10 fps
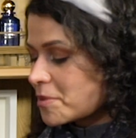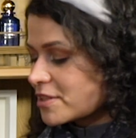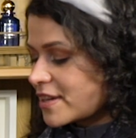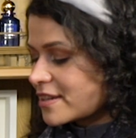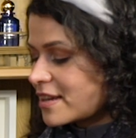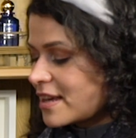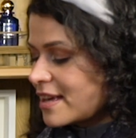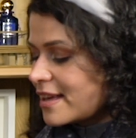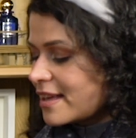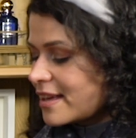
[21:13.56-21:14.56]
much fun.
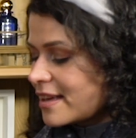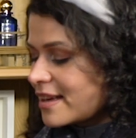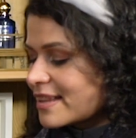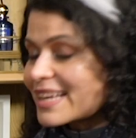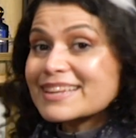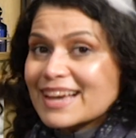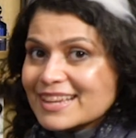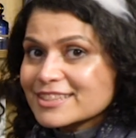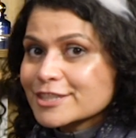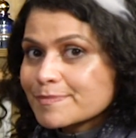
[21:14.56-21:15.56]
Like,
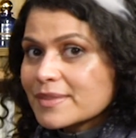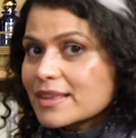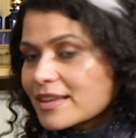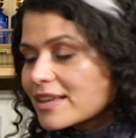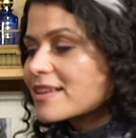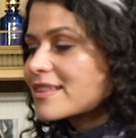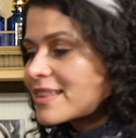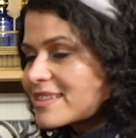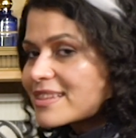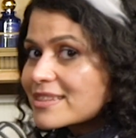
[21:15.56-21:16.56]
yes,
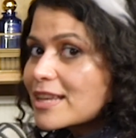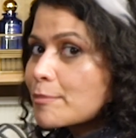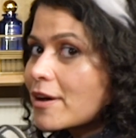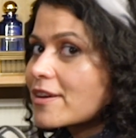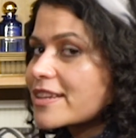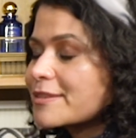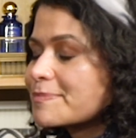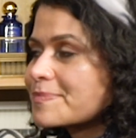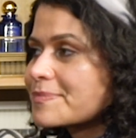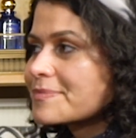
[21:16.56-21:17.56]
this is a party.
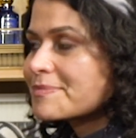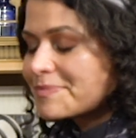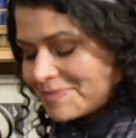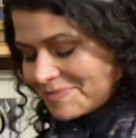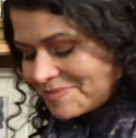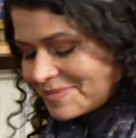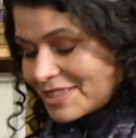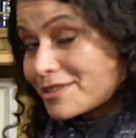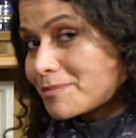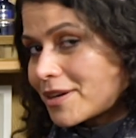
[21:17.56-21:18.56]

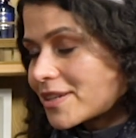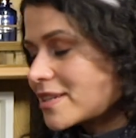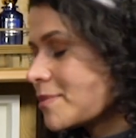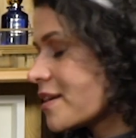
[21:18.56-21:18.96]
This is a party in a